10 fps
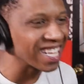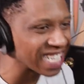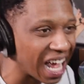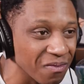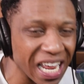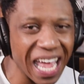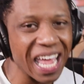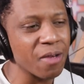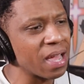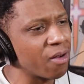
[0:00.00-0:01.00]
He said, I'm
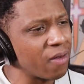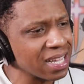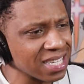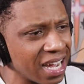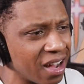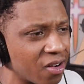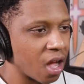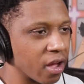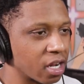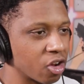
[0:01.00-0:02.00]
Nate, man, watch out.
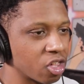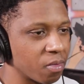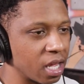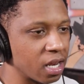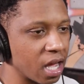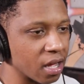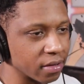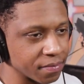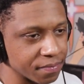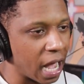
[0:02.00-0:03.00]
Oh, yeah, Kirishima eating that.
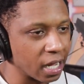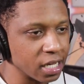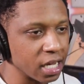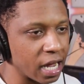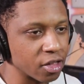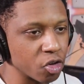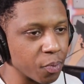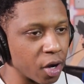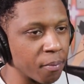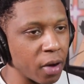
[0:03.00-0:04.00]
Oh, he got his super
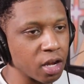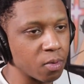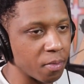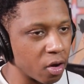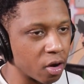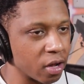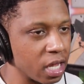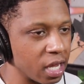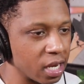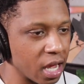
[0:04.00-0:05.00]
unbreakable mode on. He
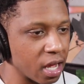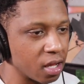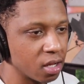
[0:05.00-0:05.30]
eating that.